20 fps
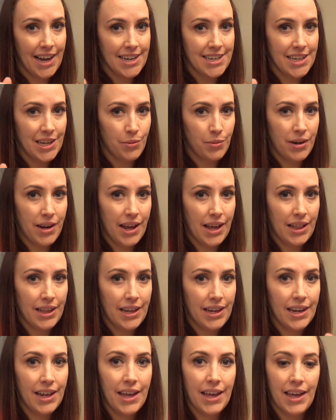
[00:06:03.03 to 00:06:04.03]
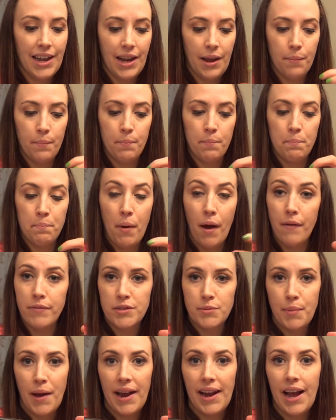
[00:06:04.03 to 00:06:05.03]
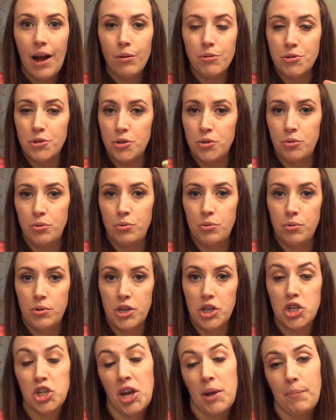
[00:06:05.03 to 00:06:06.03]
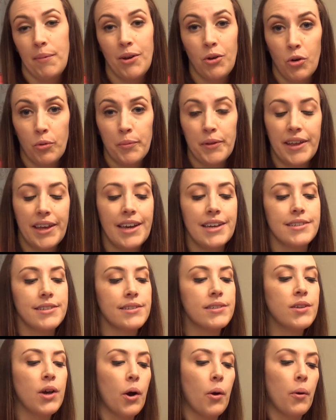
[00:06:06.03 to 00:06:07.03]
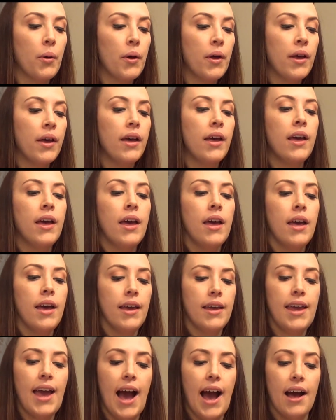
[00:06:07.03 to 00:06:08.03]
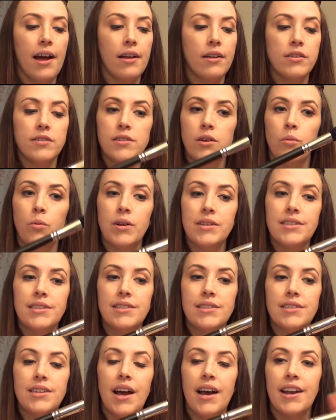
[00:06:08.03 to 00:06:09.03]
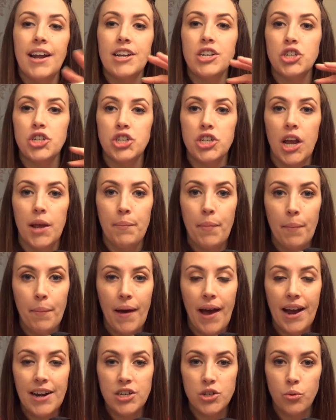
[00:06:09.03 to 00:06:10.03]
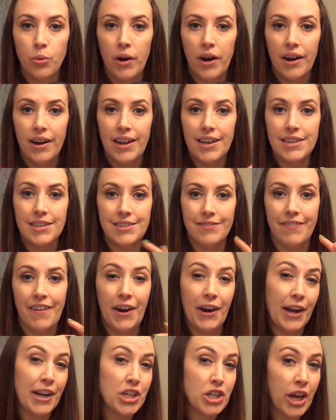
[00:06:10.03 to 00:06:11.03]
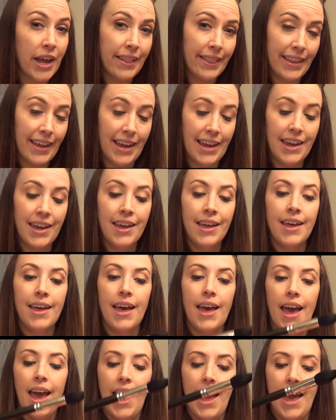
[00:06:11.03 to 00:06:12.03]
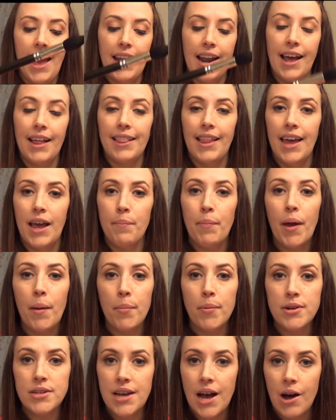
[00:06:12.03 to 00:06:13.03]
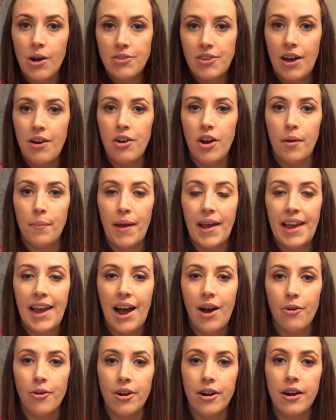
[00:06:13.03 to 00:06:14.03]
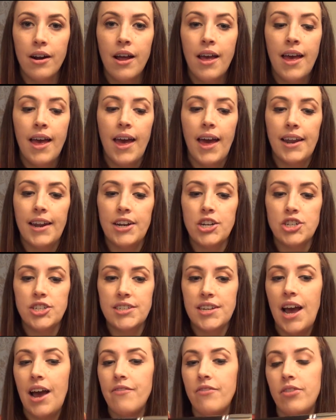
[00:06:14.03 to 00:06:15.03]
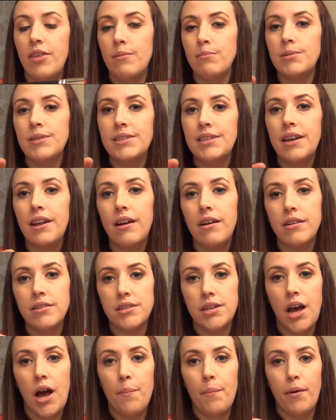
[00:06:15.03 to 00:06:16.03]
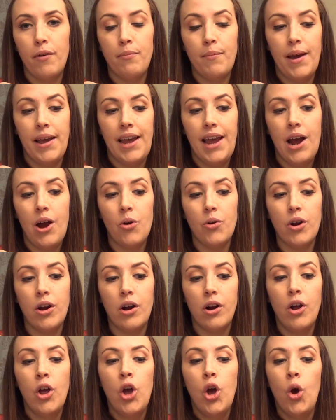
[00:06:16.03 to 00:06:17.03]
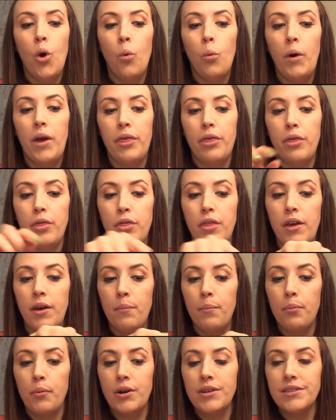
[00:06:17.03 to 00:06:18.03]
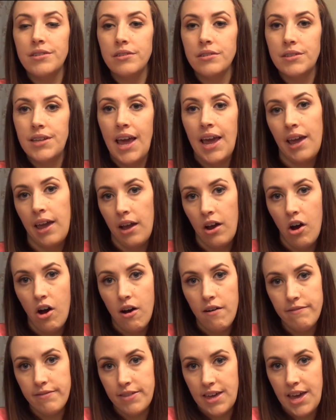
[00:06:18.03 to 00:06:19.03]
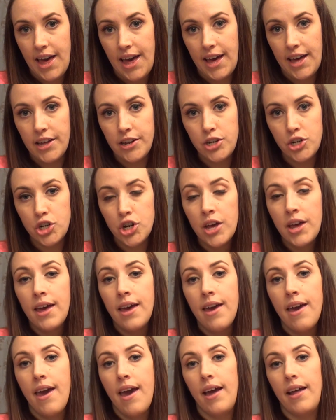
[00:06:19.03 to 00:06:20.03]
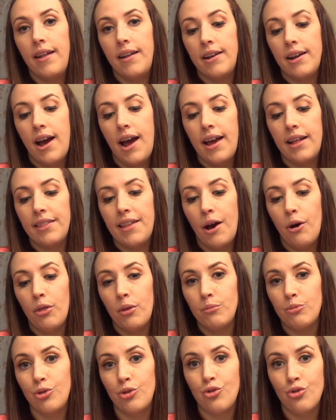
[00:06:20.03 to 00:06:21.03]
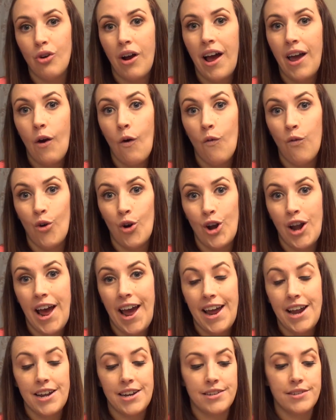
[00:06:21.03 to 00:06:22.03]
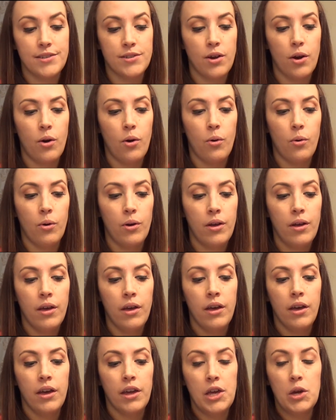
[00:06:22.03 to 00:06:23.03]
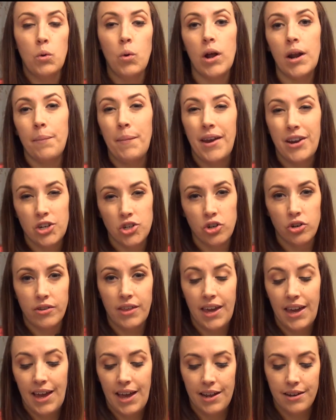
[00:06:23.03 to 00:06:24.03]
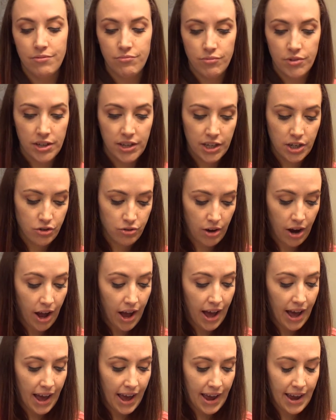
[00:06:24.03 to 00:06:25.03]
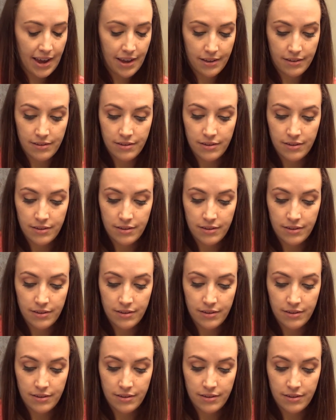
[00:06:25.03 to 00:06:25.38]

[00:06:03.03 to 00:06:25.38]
did when I cleaned it, and it puffs back out to the shape it normally is. So yeah, so once it's done, I just shape it back to where it is very gently, and I lay a paper towel down on my counter, and I just have them sit on top of my counter with the bristles hanging off the edge, and I allow them to dry overnight. So you want to make sure they get really dry,